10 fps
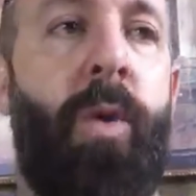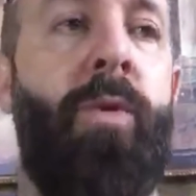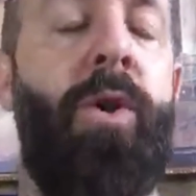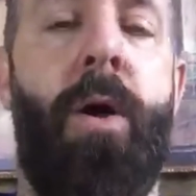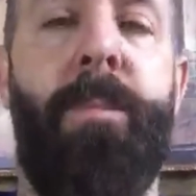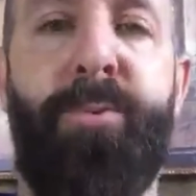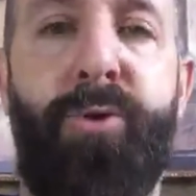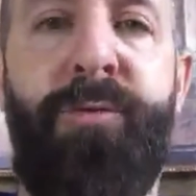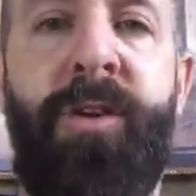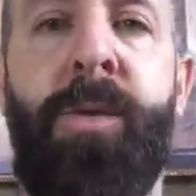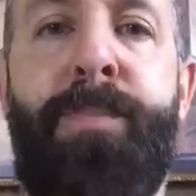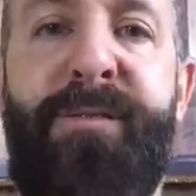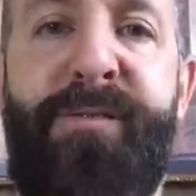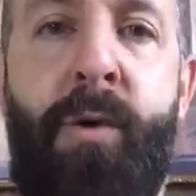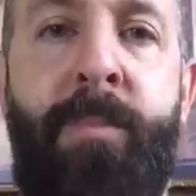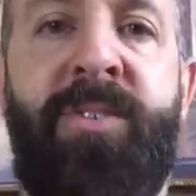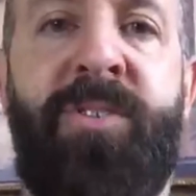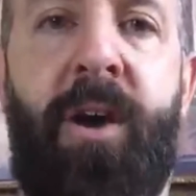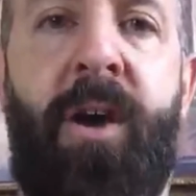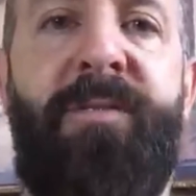when we are improving the
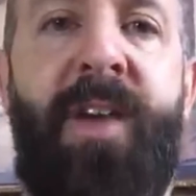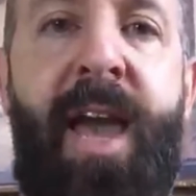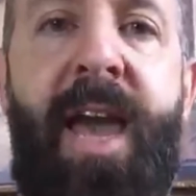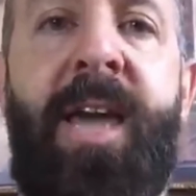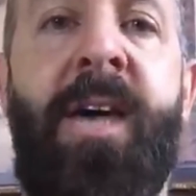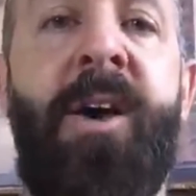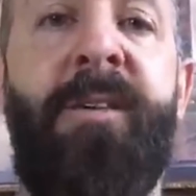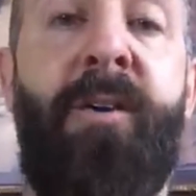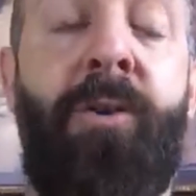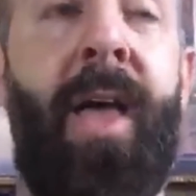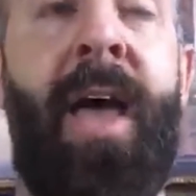performance of a funnel.